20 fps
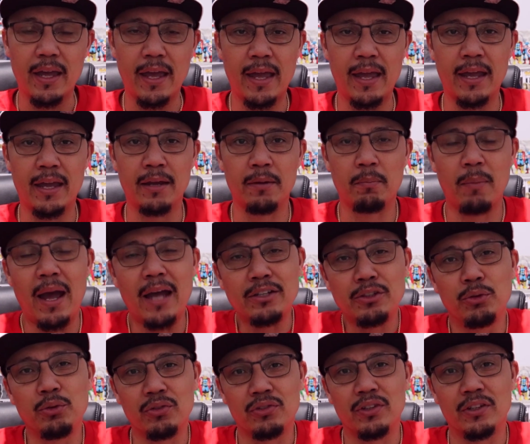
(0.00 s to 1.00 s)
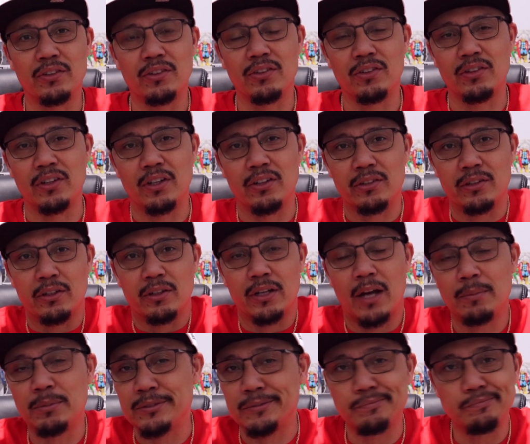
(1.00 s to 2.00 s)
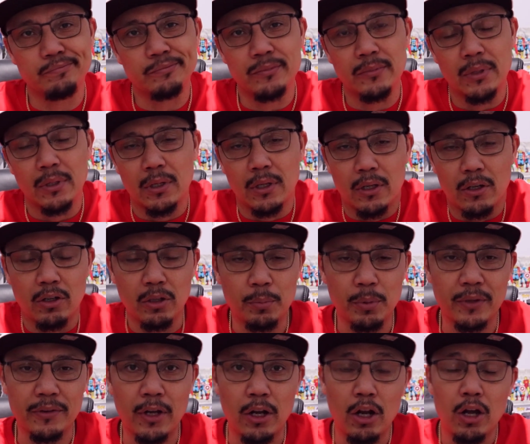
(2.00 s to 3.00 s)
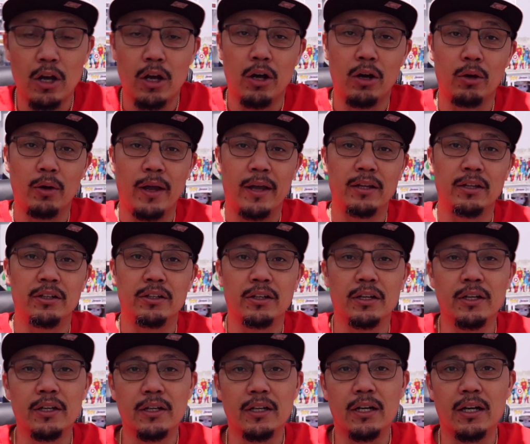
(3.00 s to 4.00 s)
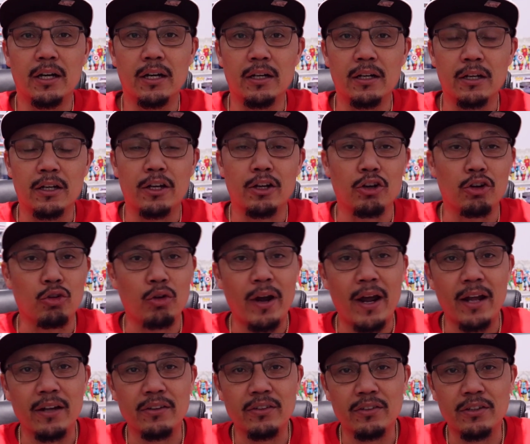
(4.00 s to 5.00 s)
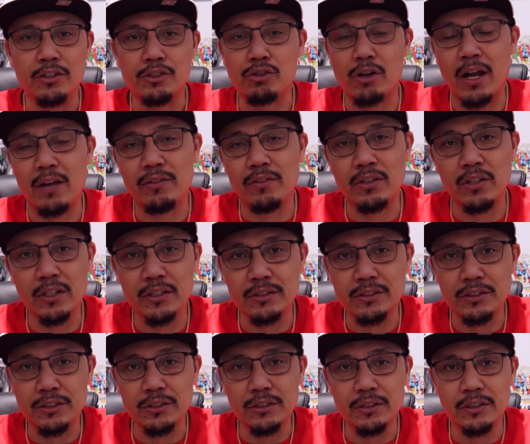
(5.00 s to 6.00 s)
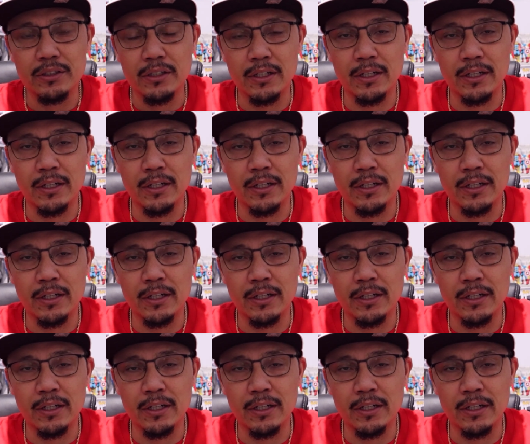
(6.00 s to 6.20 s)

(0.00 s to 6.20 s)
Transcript: And my 2 cents is this. Look, I'm just going to put that. Oh, hey, look, congrats to Travis Hunter